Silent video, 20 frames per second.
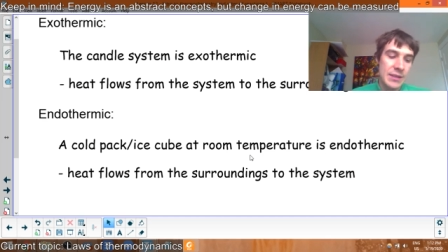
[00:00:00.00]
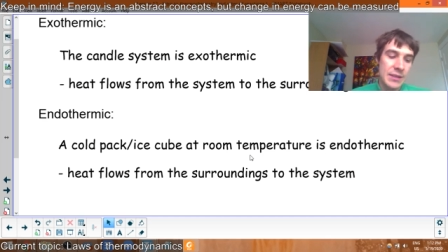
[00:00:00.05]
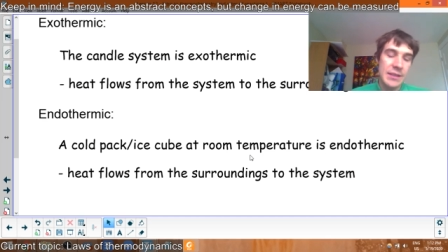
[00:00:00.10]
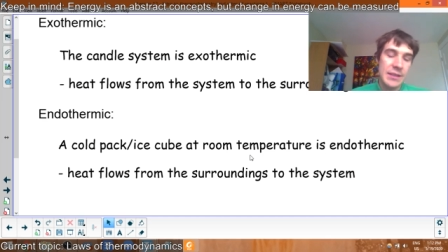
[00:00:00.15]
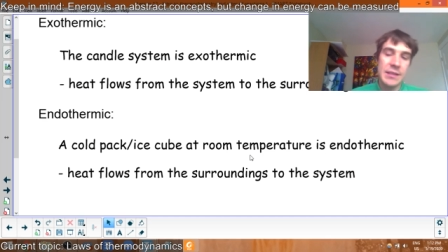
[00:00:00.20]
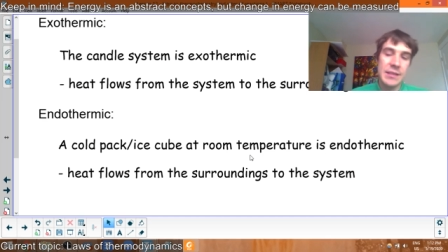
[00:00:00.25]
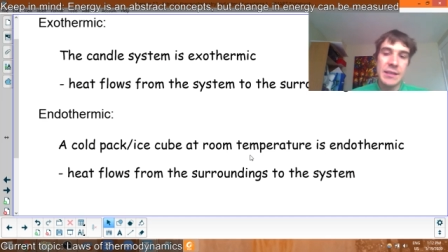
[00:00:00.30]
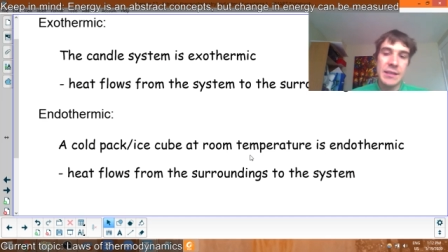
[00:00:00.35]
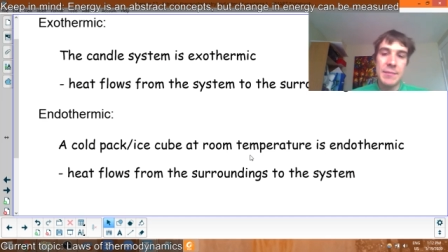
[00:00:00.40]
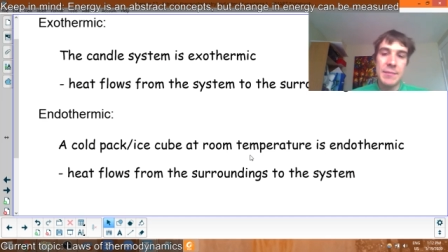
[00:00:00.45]
The
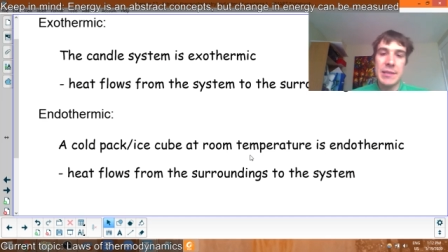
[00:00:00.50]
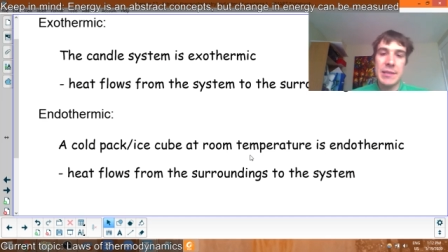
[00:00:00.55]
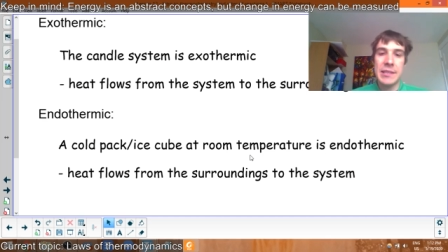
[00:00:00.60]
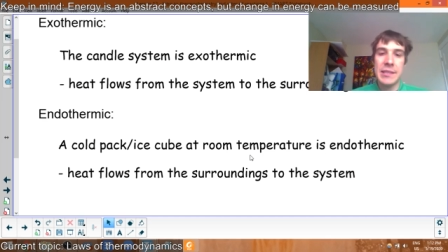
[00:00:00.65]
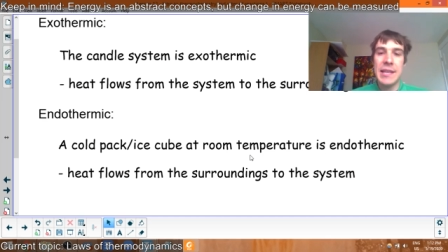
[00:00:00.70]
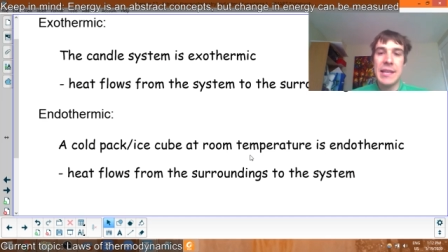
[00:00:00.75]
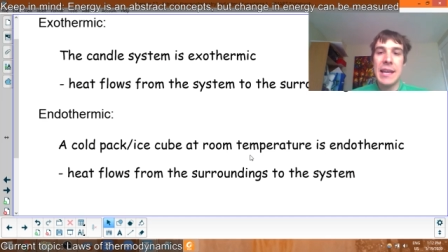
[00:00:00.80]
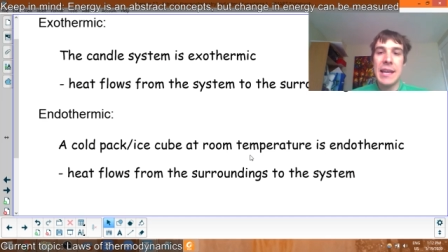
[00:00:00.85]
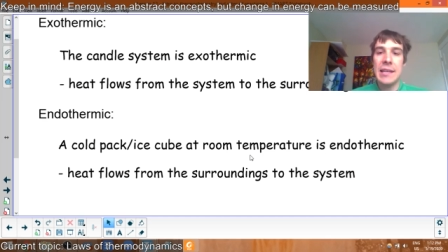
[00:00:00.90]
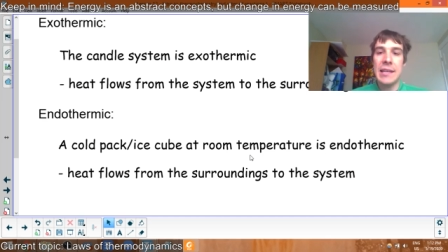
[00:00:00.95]
system
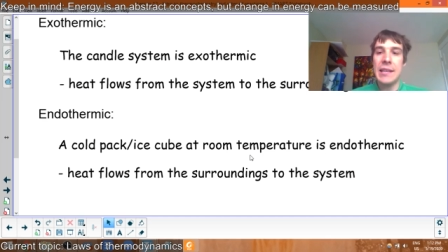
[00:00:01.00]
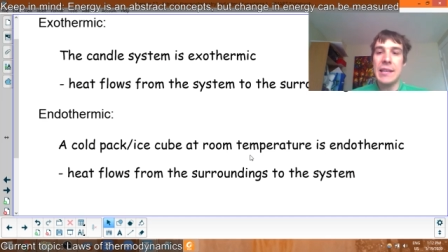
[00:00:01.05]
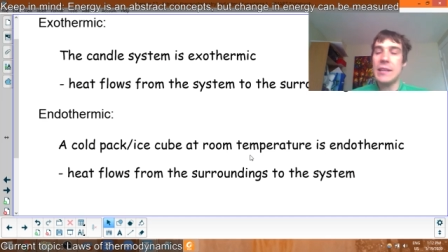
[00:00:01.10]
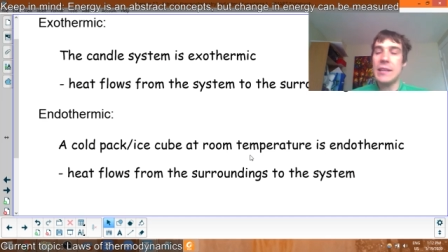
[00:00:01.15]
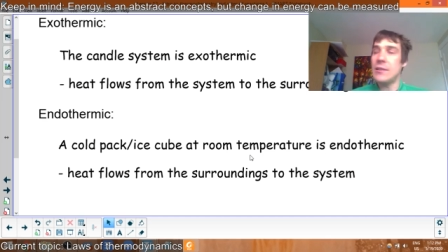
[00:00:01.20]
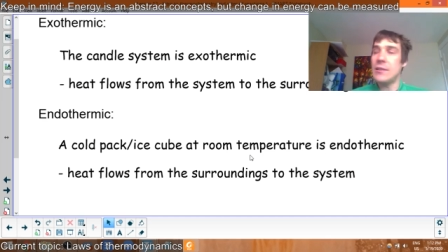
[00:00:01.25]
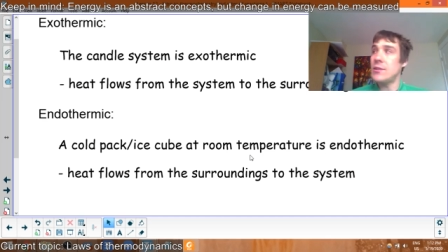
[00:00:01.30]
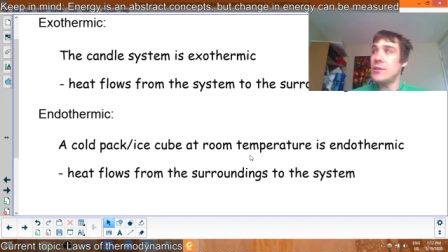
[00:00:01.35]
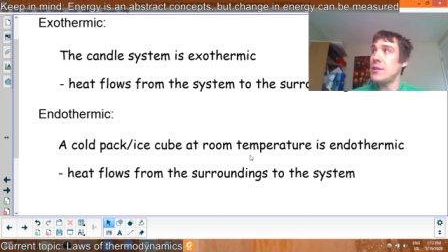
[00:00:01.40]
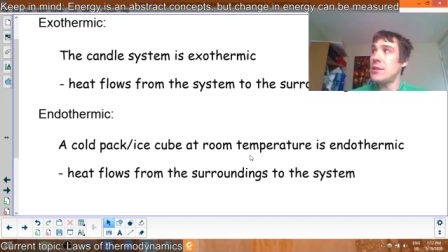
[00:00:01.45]
is
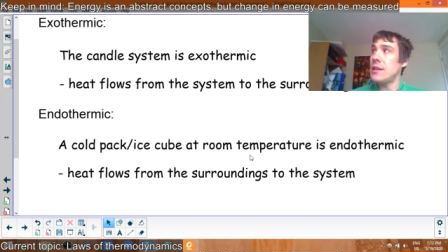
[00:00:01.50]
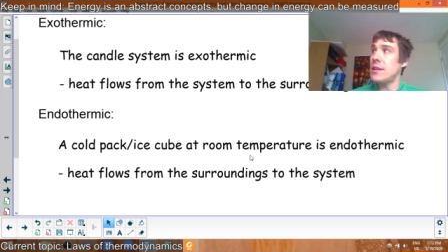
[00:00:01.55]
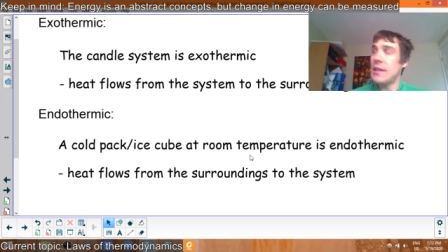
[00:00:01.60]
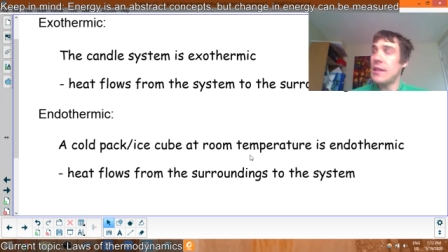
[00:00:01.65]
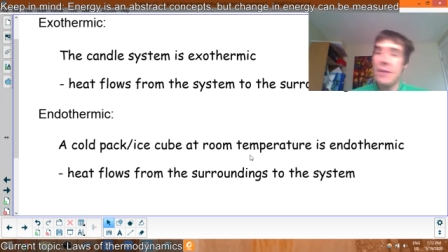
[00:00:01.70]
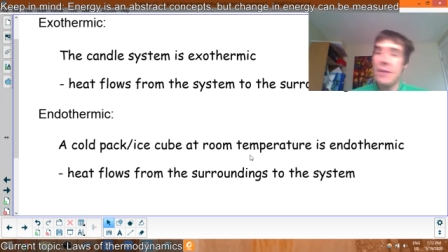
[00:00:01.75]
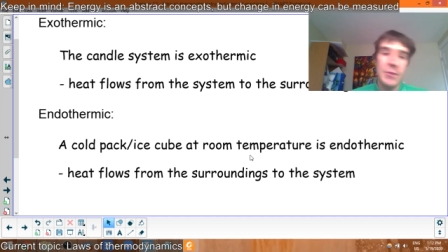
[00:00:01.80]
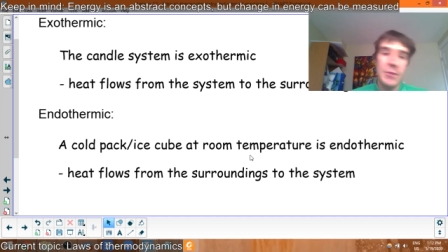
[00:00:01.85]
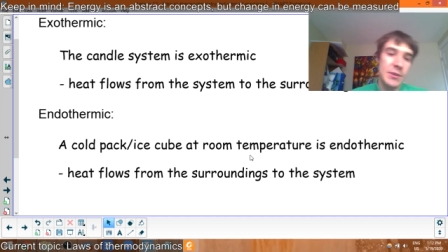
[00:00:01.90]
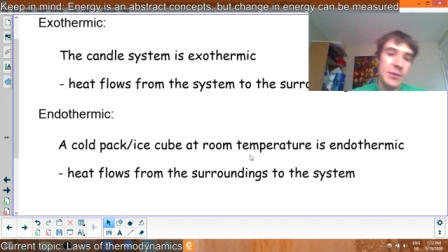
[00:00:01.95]
gaining energy. The
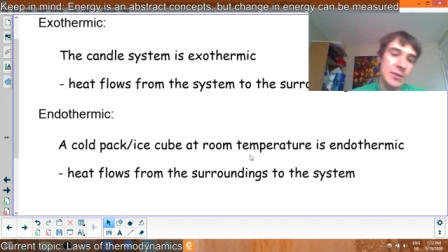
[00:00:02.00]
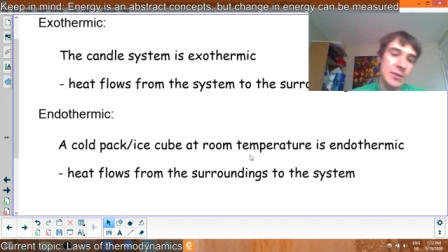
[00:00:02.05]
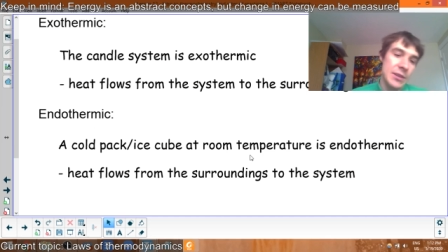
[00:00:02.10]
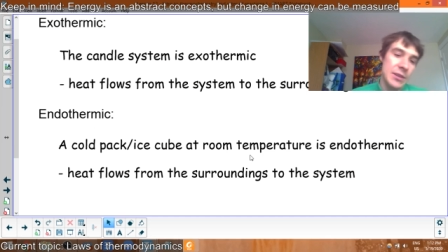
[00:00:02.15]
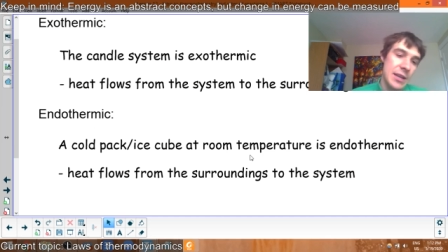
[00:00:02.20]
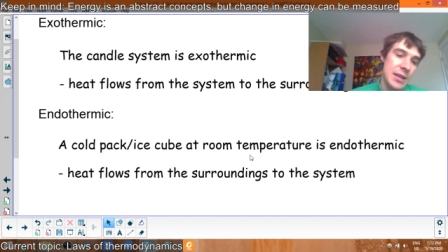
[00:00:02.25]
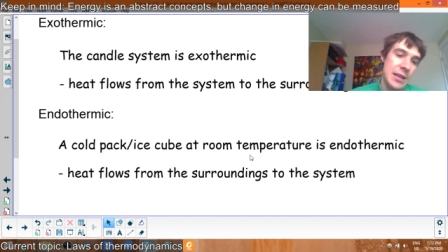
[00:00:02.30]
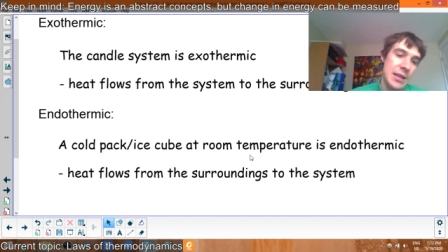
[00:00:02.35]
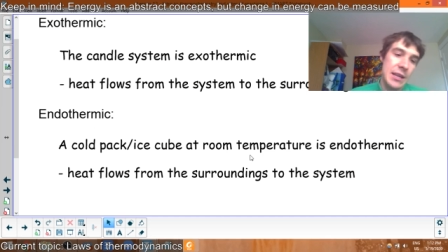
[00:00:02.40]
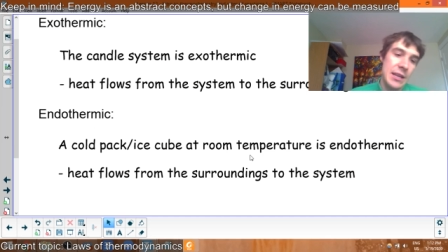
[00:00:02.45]
chemicals
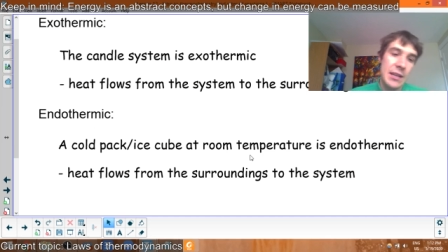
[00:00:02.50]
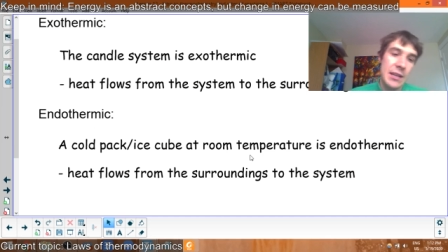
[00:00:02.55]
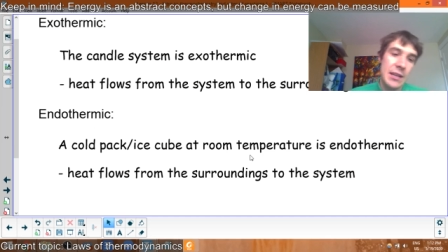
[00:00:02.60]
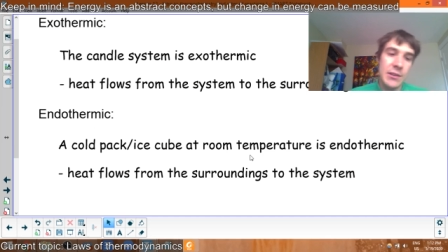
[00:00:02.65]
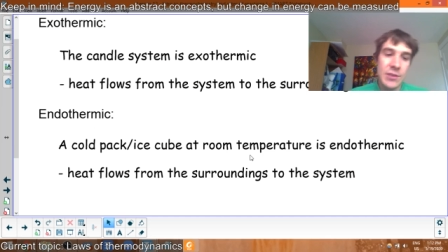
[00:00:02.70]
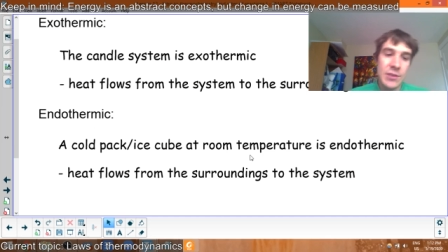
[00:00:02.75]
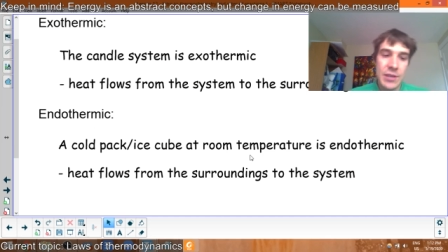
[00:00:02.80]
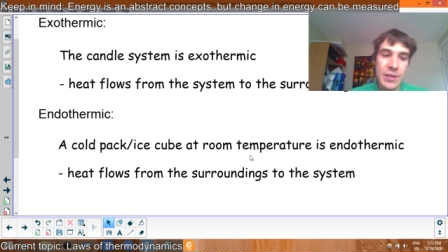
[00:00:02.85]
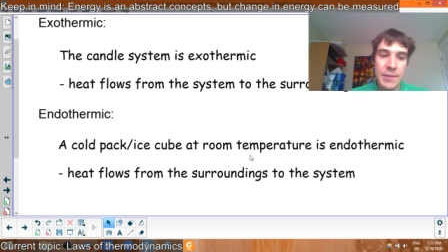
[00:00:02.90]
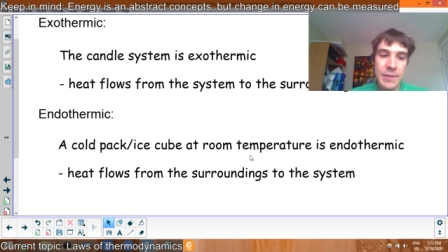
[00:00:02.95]
are gaining
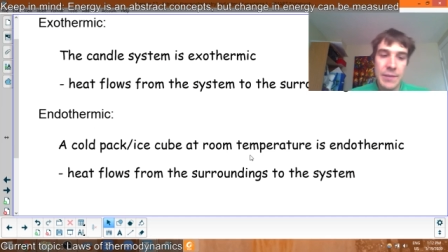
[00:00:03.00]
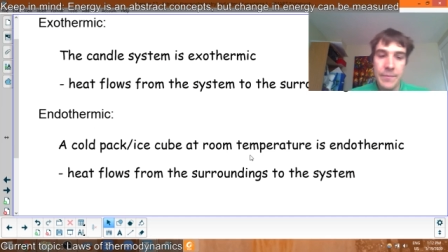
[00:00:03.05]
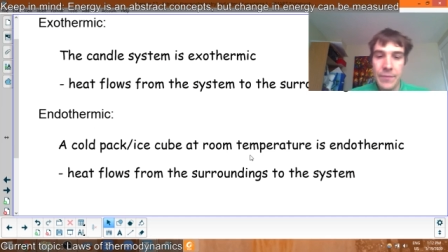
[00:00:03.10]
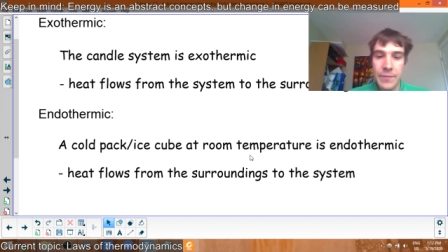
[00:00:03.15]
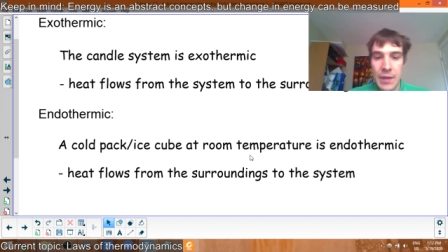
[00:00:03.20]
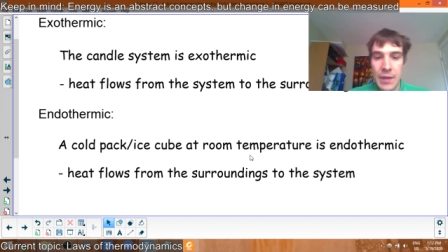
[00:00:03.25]
energy.